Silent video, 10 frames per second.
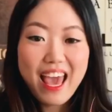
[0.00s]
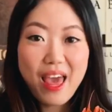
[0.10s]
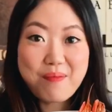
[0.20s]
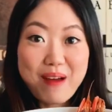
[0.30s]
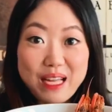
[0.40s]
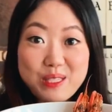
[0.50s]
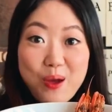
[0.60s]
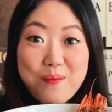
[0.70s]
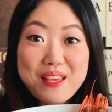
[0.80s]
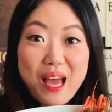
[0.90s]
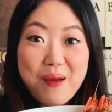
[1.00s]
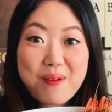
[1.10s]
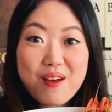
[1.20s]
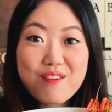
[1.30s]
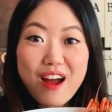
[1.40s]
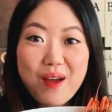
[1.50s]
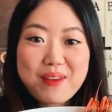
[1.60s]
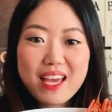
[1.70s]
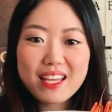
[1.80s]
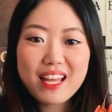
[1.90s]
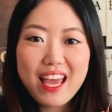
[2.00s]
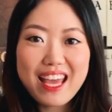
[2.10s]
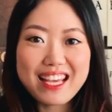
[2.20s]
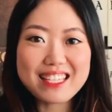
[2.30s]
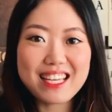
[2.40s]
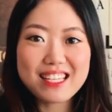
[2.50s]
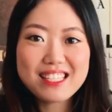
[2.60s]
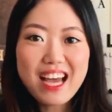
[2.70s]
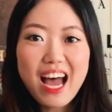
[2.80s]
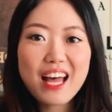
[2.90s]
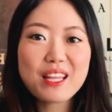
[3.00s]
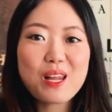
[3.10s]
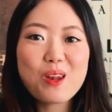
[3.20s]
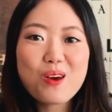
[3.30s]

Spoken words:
And my tom yum ramen is done.